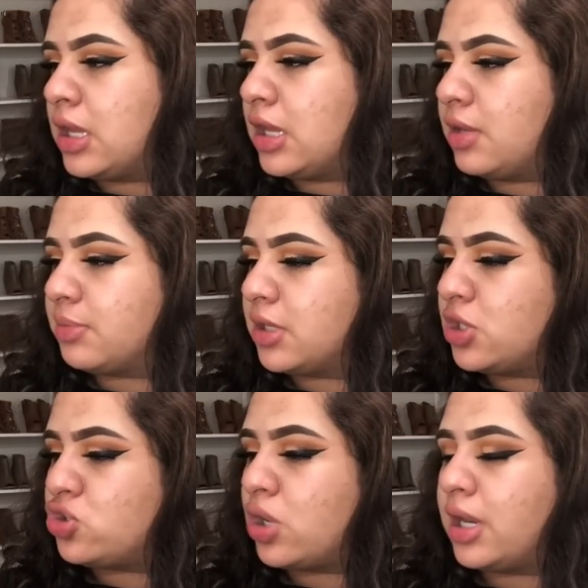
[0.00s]
I'm
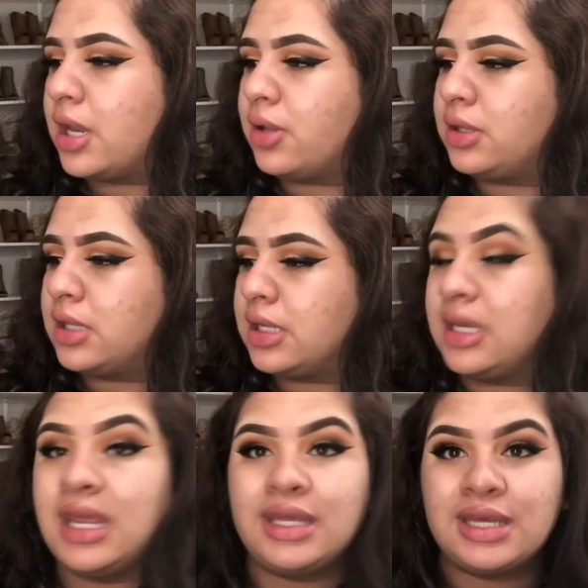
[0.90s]
gonna try out the
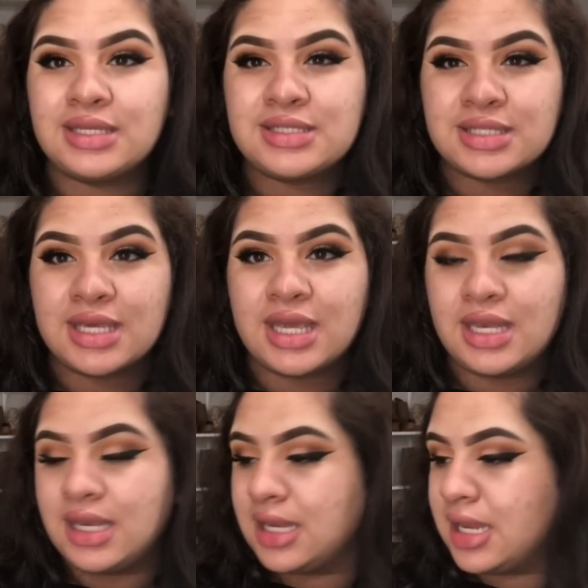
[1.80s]
Naked
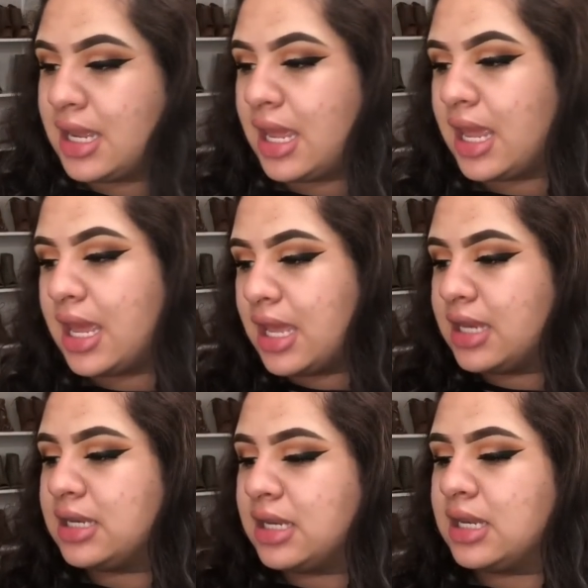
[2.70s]
Skin,
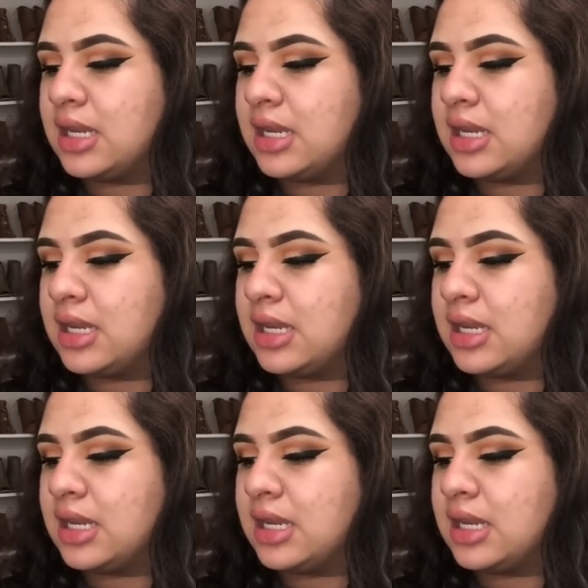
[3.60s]
and